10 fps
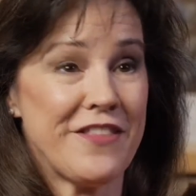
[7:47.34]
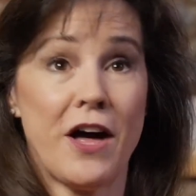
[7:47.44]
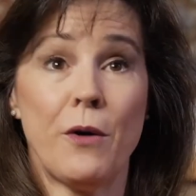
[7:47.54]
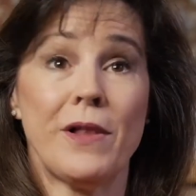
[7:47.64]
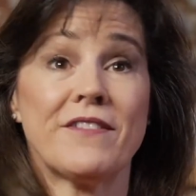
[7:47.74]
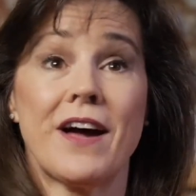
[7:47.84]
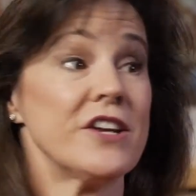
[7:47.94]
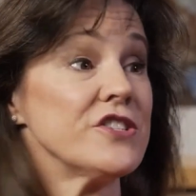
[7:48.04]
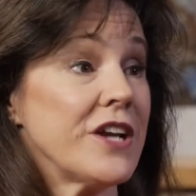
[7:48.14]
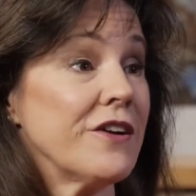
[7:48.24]
And I thought, well, I've got
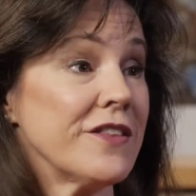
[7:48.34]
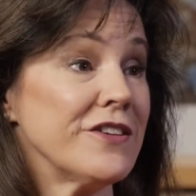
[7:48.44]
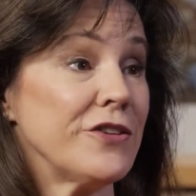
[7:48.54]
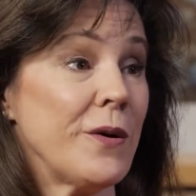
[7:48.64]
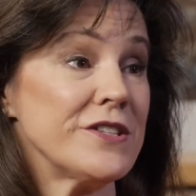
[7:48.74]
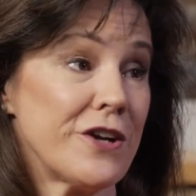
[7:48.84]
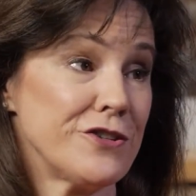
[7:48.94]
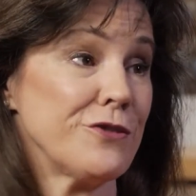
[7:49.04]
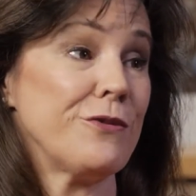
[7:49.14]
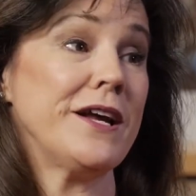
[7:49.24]
to share this. So I
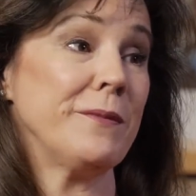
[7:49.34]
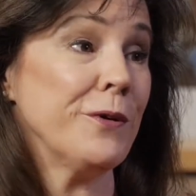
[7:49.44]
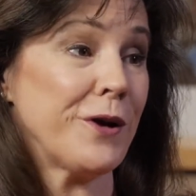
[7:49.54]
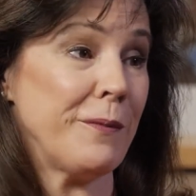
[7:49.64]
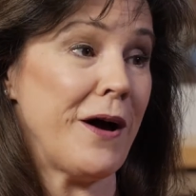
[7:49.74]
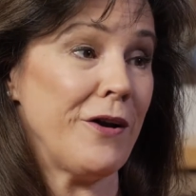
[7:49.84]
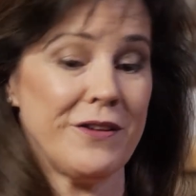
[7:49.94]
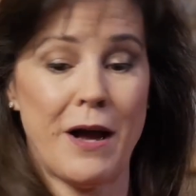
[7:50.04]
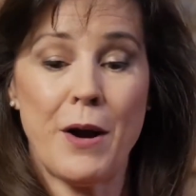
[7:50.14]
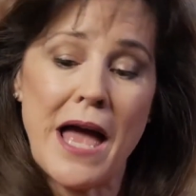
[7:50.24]
started to write a book about,
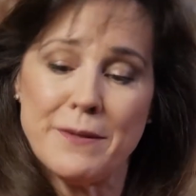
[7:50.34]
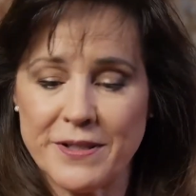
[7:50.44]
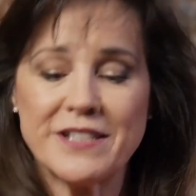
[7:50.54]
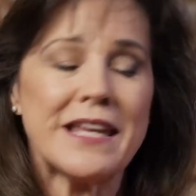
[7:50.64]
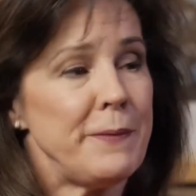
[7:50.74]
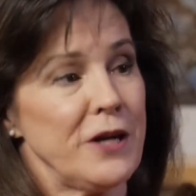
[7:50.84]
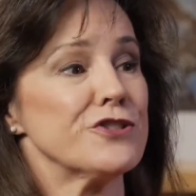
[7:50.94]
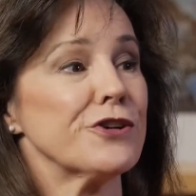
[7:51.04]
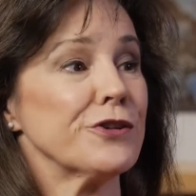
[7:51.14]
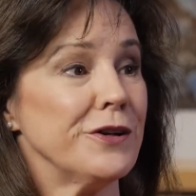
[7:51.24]
I'd been keeping a
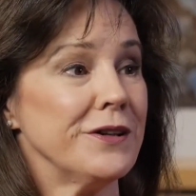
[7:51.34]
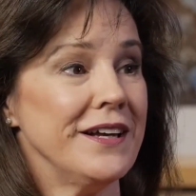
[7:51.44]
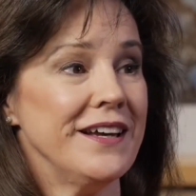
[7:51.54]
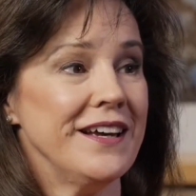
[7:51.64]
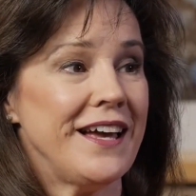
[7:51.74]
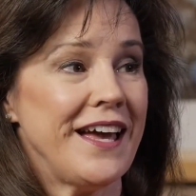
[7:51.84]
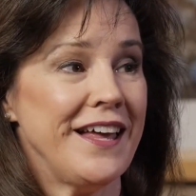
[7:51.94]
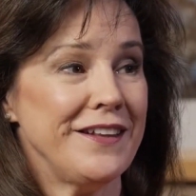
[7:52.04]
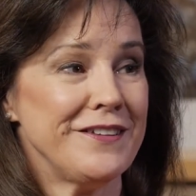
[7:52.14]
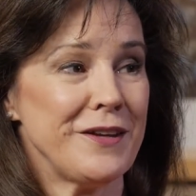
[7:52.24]
journal,
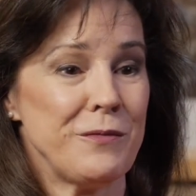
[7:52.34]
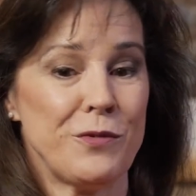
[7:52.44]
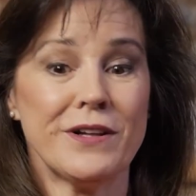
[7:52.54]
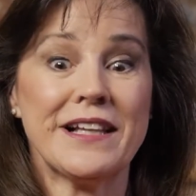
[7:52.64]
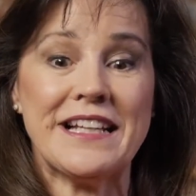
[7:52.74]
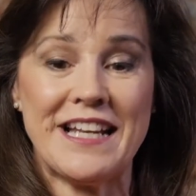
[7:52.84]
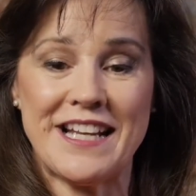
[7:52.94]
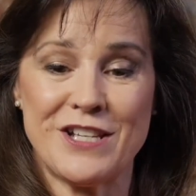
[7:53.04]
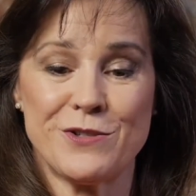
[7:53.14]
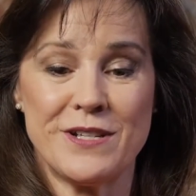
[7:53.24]
and some really
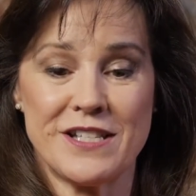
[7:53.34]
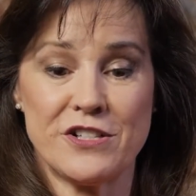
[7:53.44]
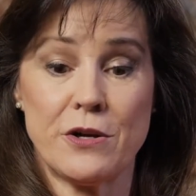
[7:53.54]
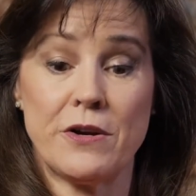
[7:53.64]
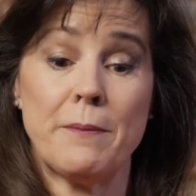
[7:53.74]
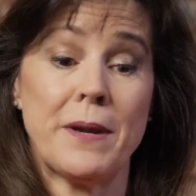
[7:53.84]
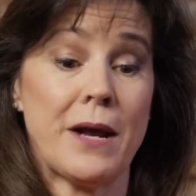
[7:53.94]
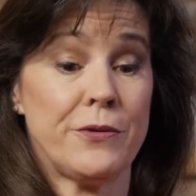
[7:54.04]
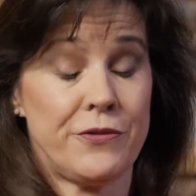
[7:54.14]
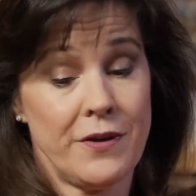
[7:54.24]
neat histories had shown up. And
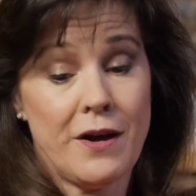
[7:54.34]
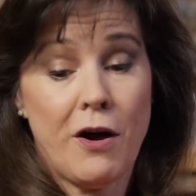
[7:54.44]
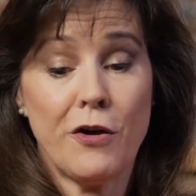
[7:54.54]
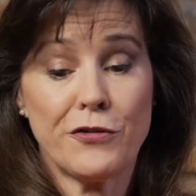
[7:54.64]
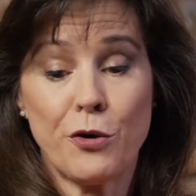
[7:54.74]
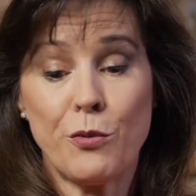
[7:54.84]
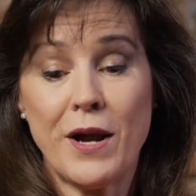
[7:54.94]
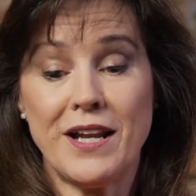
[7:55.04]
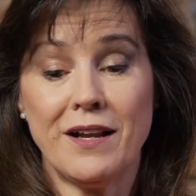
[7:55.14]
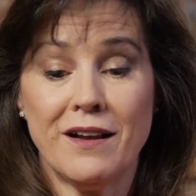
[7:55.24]
I was also
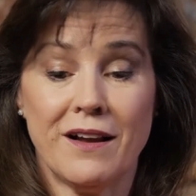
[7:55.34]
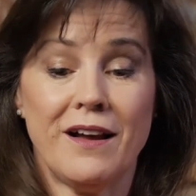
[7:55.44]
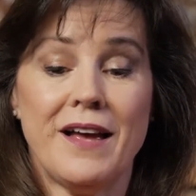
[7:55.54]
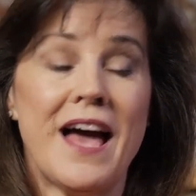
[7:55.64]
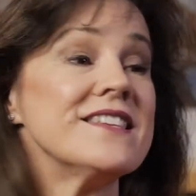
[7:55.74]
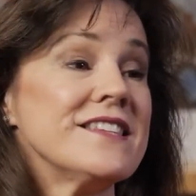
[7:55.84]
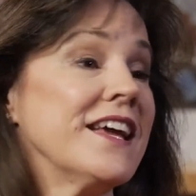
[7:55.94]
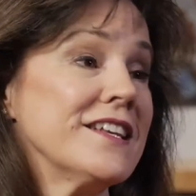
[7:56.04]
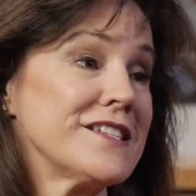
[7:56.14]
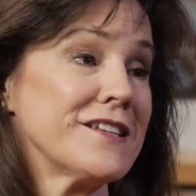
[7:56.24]
writing
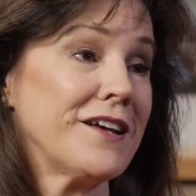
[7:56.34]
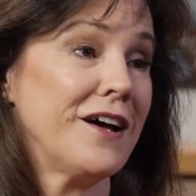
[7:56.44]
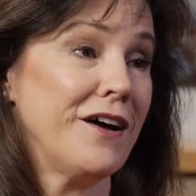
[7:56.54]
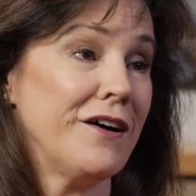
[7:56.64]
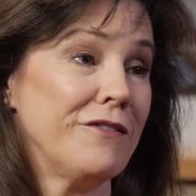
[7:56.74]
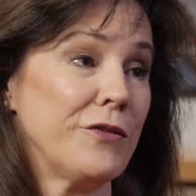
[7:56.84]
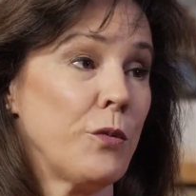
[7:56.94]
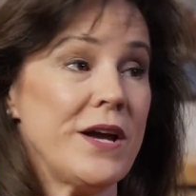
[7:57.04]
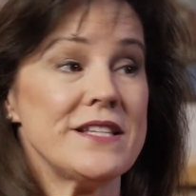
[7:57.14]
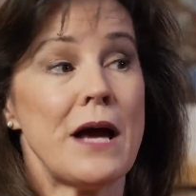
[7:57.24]
essays of
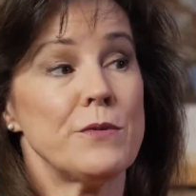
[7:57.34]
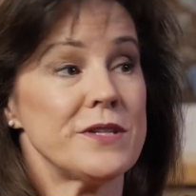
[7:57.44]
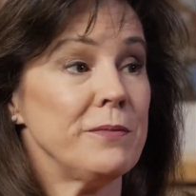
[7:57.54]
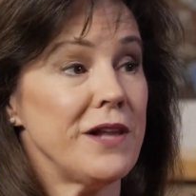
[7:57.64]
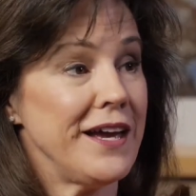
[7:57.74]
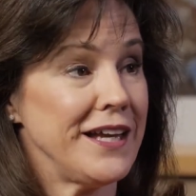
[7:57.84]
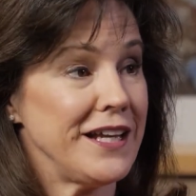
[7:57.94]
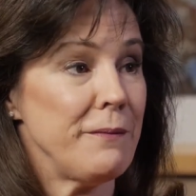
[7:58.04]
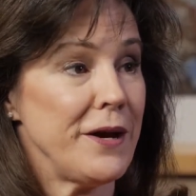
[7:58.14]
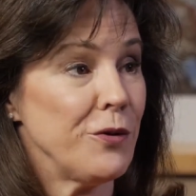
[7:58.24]
the ways I was applying
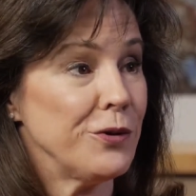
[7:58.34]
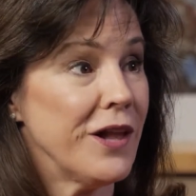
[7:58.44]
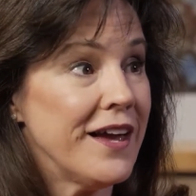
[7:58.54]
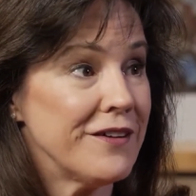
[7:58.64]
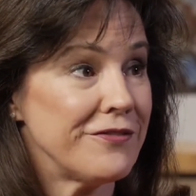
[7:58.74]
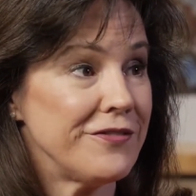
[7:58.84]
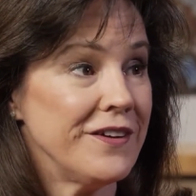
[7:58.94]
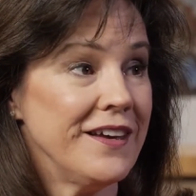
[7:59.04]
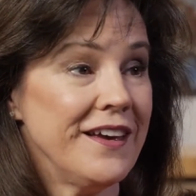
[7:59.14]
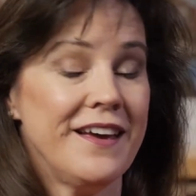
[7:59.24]
it in my own life.
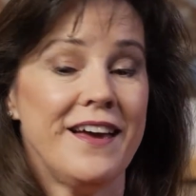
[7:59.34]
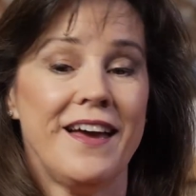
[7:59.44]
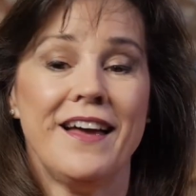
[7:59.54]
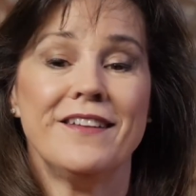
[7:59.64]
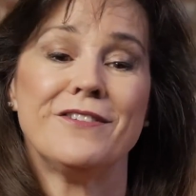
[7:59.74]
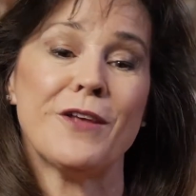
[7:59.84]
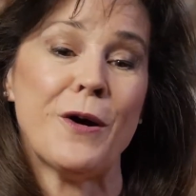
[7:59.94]
And